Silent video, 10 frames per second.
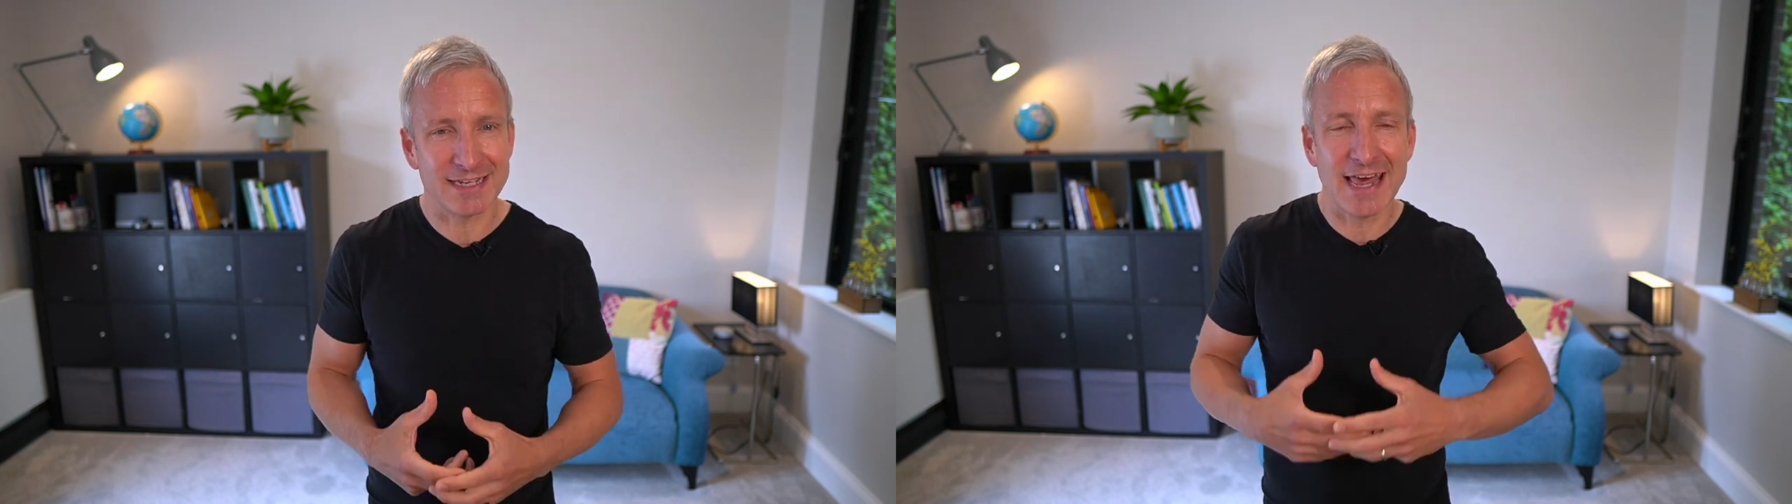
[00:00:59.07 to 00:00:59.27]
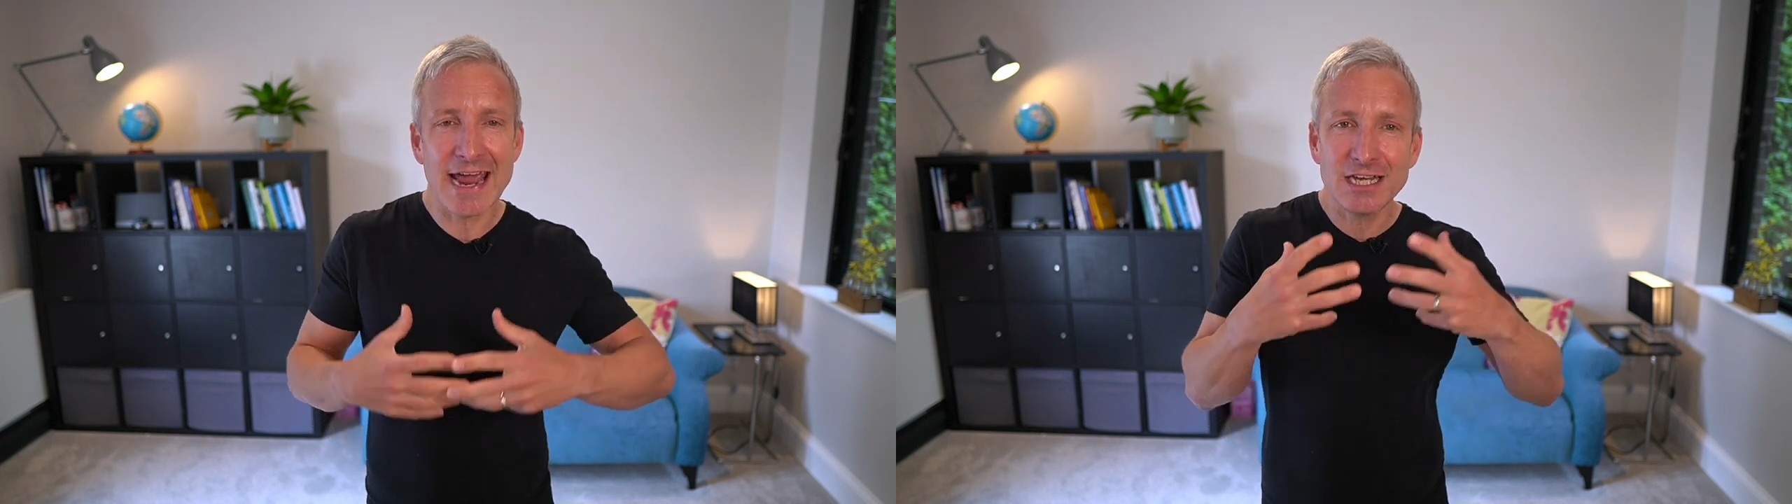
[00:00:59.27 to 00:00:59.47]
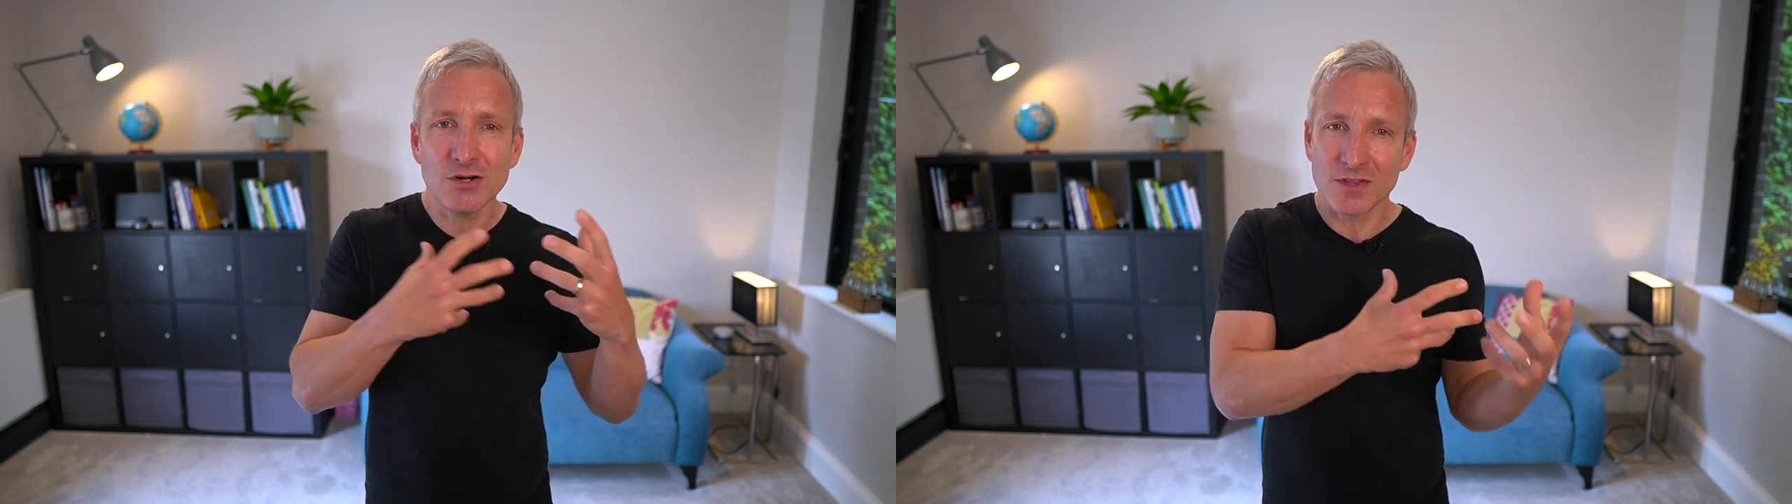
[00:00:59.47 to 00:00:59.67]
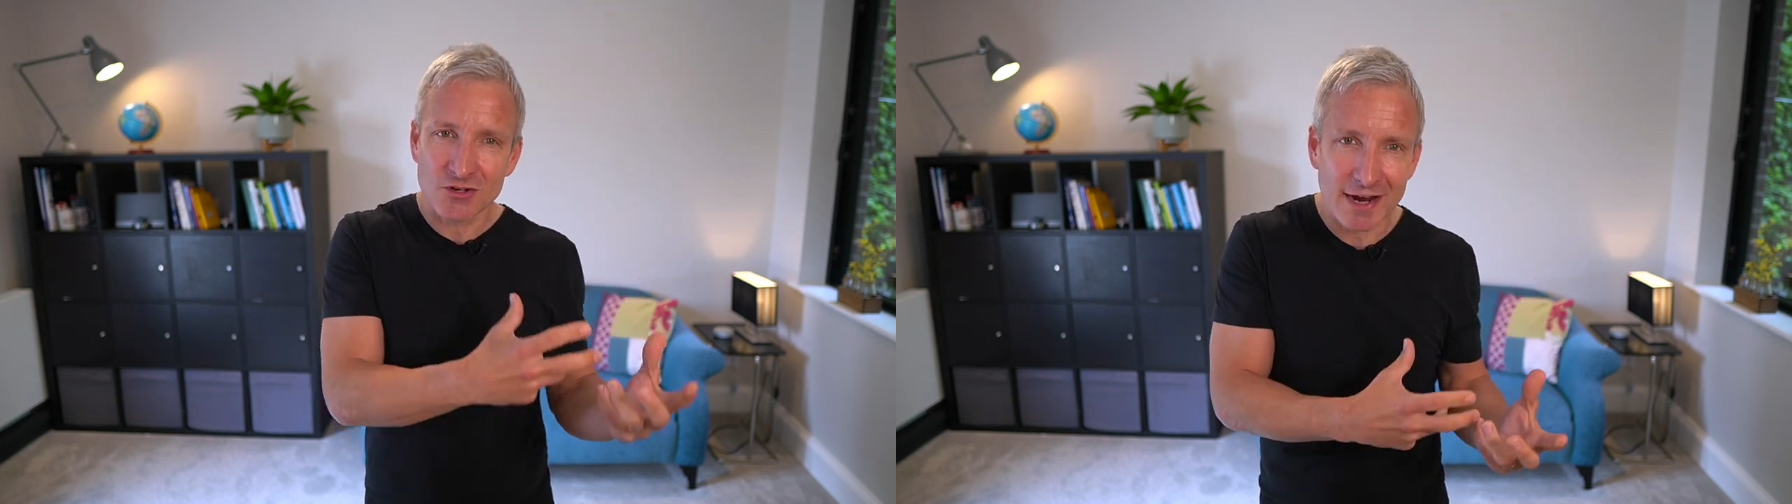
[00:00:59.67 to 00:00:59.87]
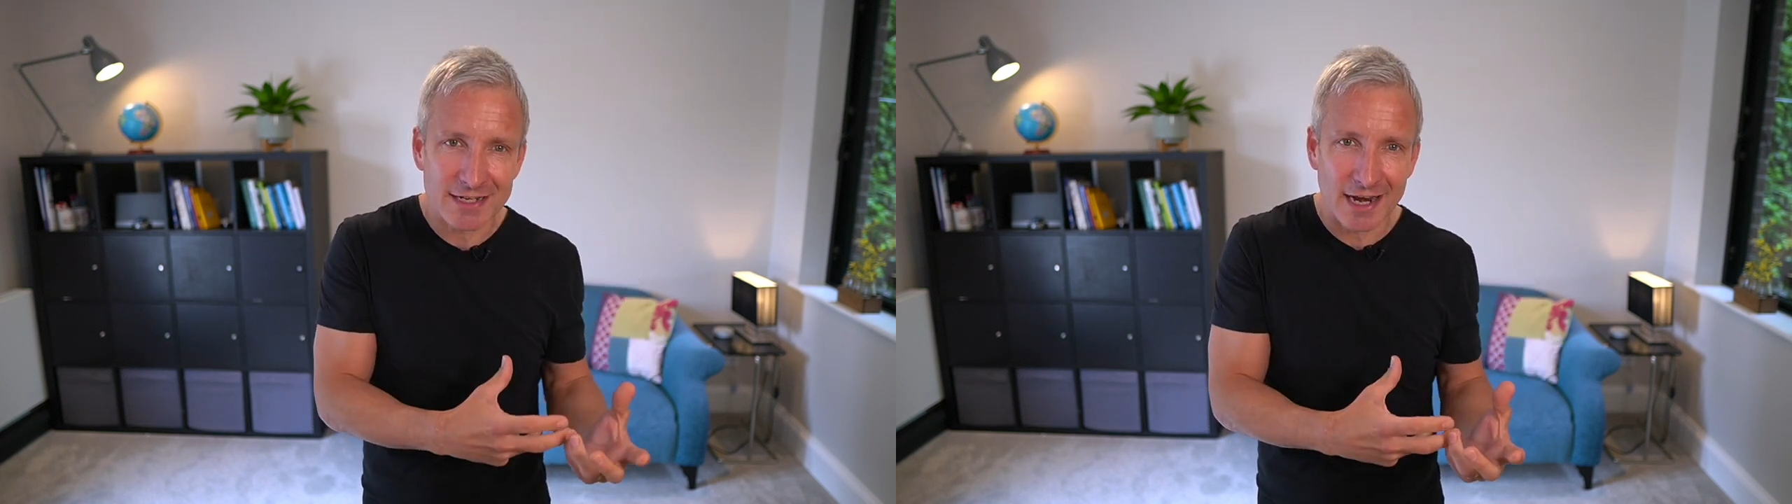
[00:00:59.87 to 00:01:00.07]
They're doing the
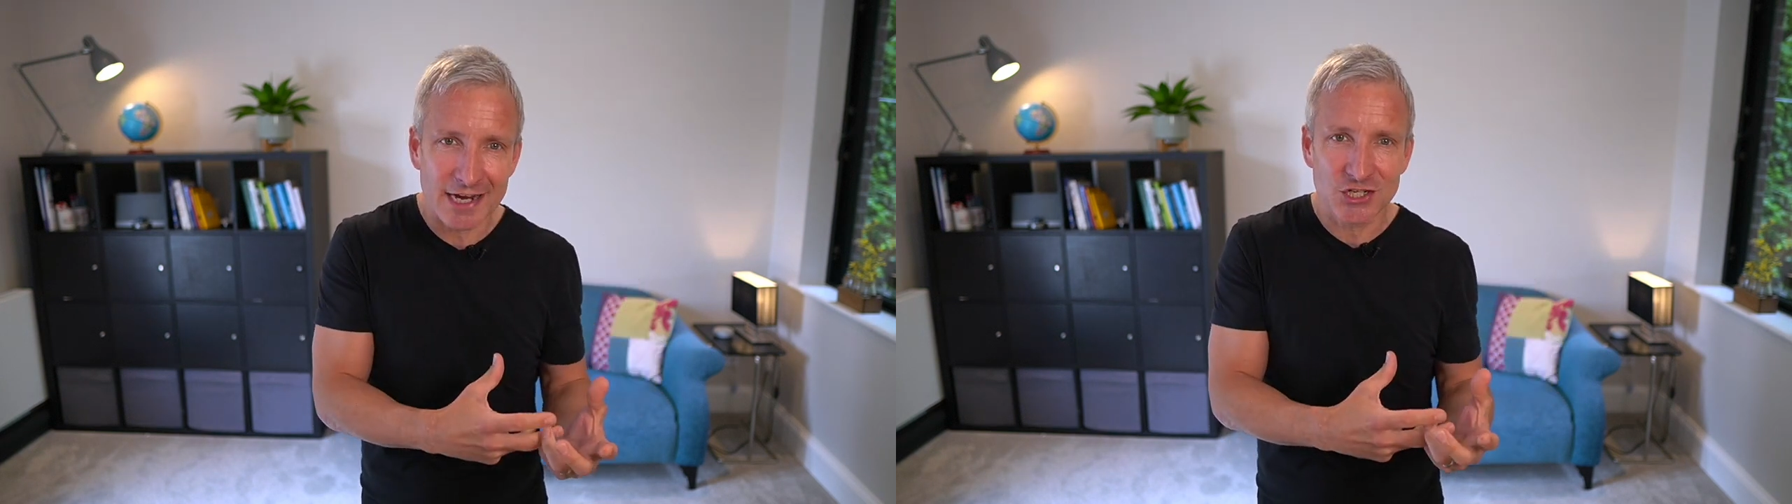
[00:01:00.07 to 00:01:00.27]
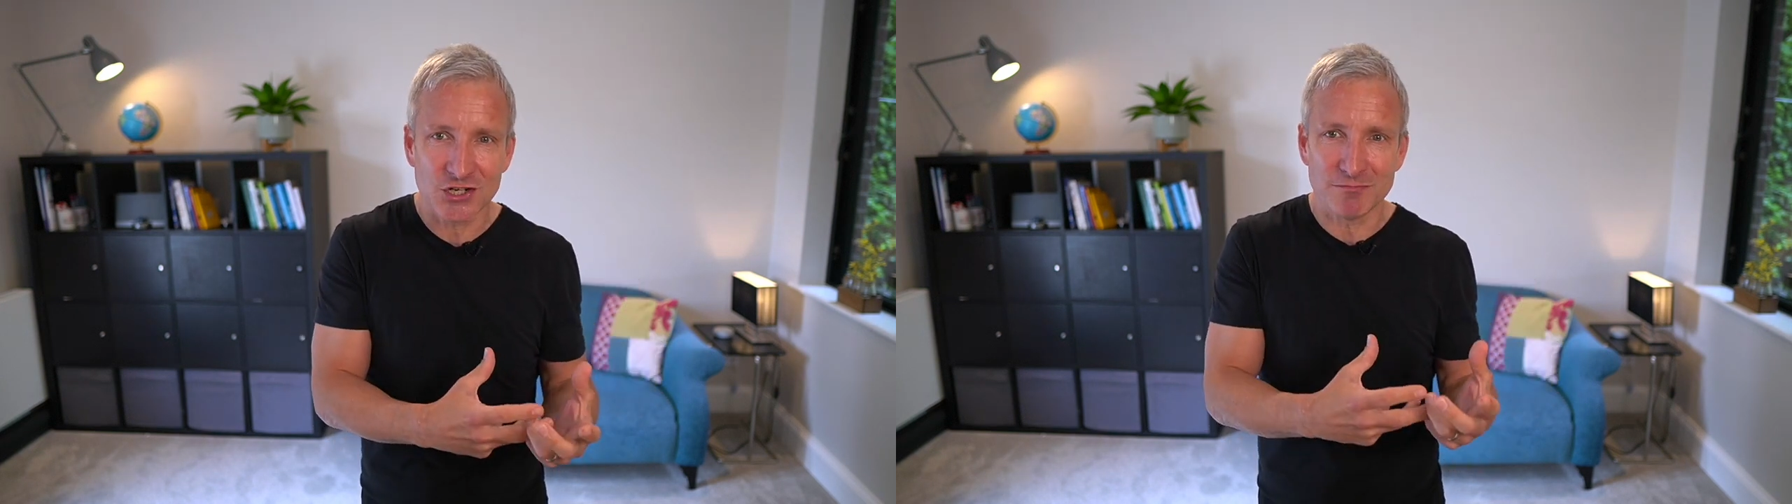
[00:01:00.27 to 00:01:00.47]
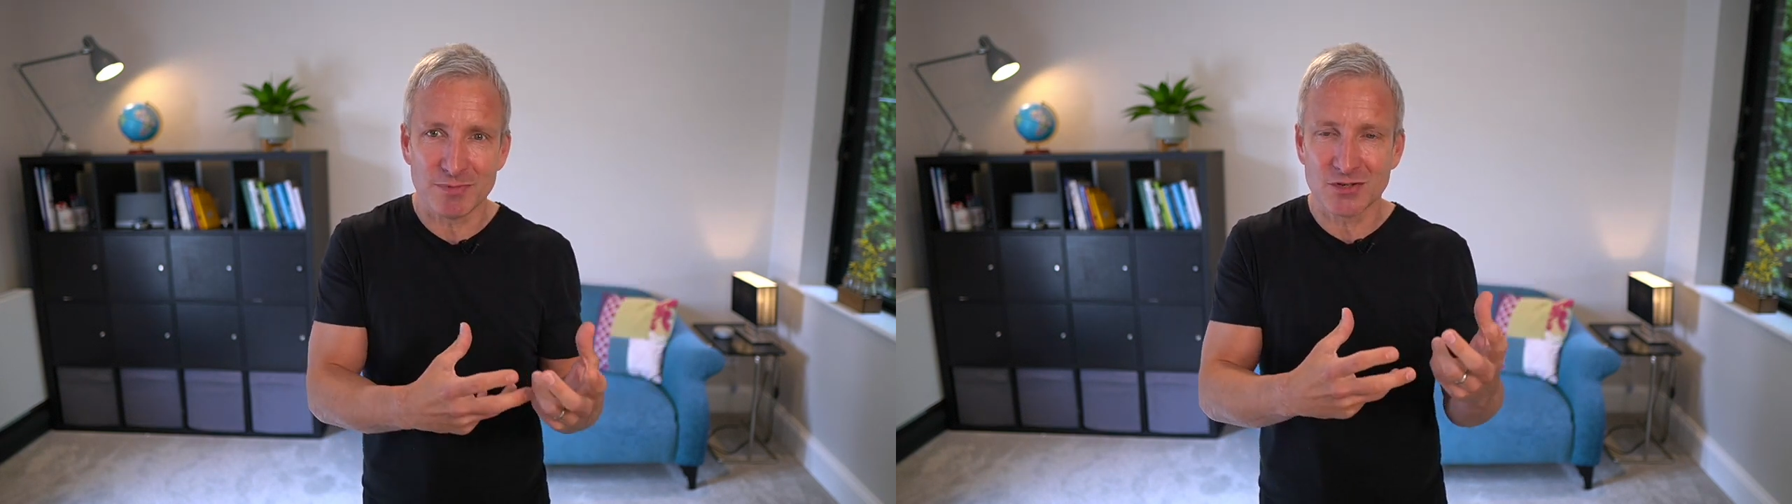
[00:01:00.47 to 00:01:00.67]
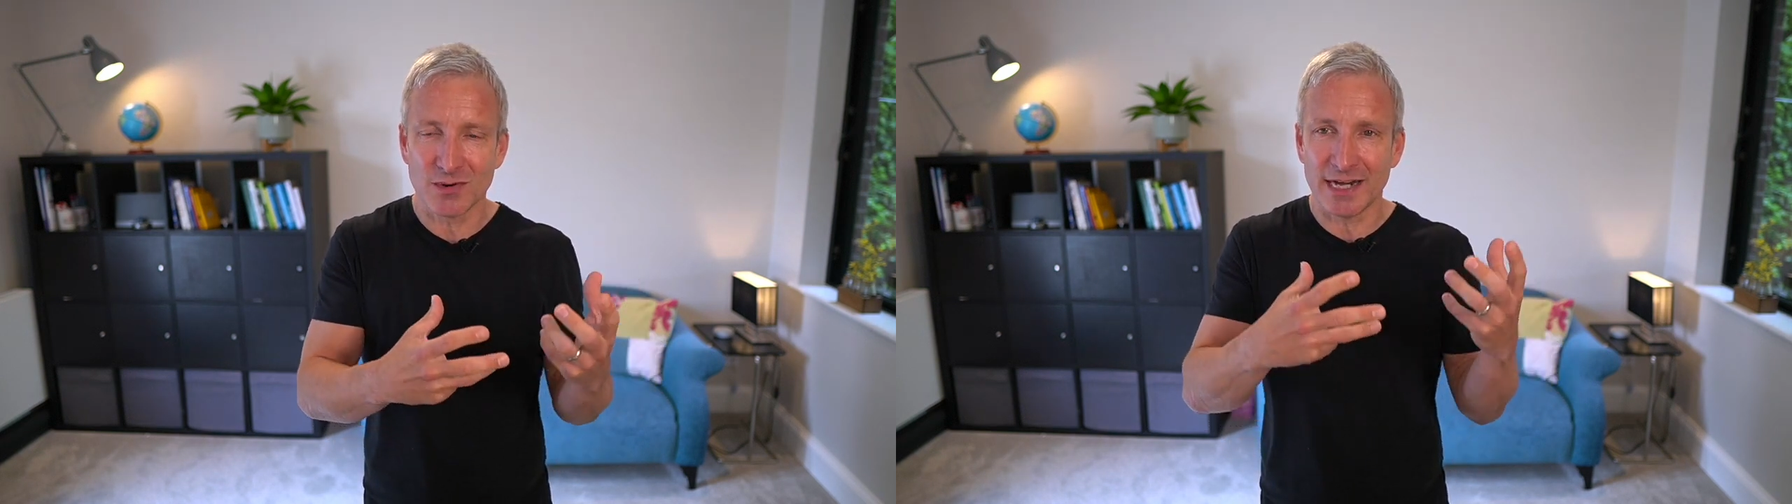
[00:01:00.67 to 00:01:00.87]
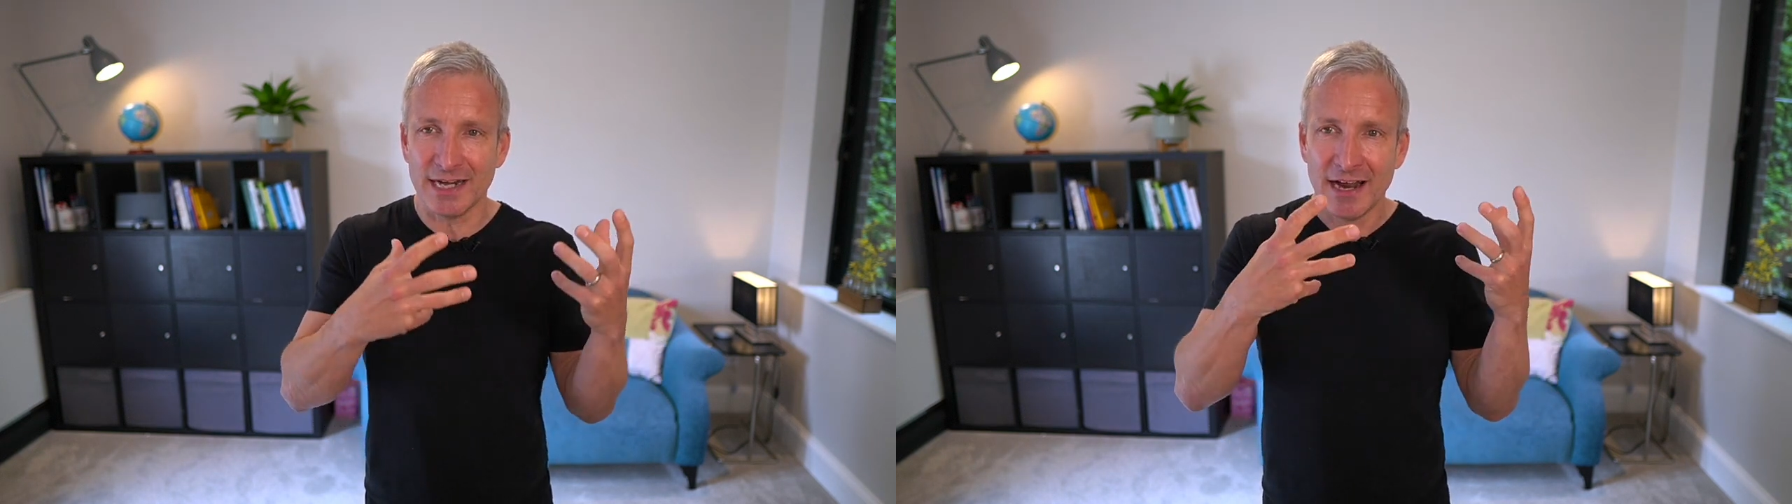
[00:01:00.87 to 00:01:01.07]
translation
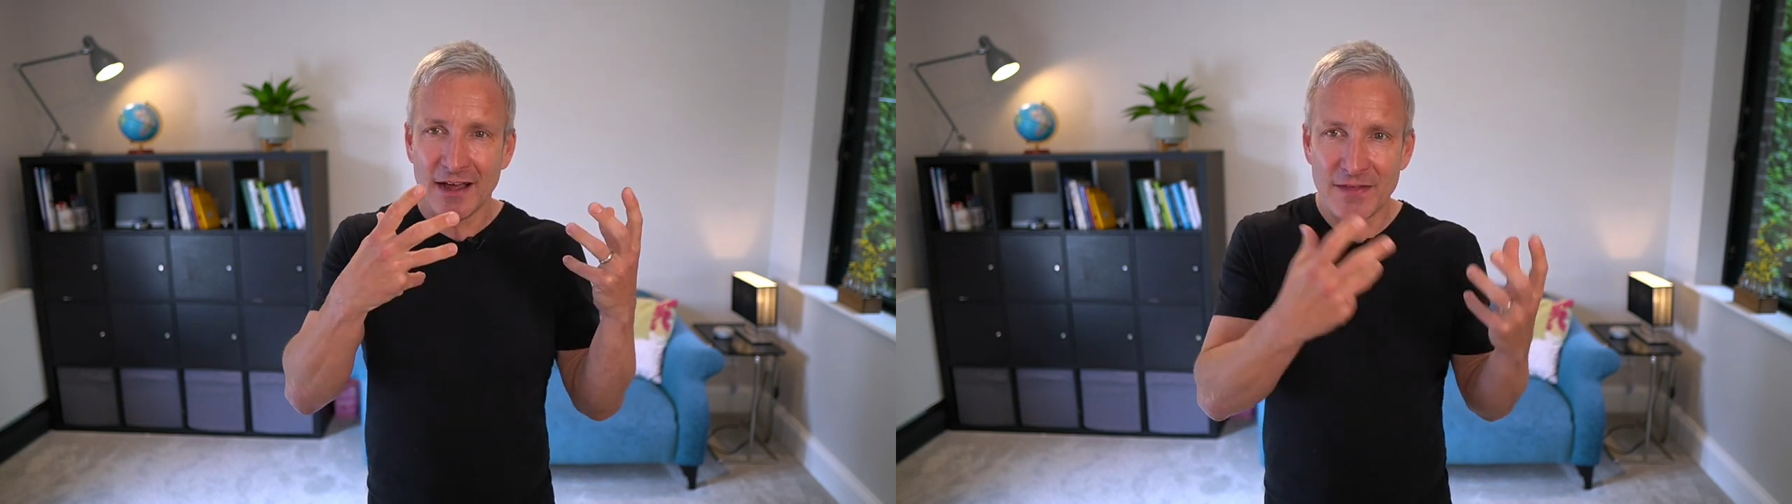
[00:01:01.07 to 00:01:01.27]
between their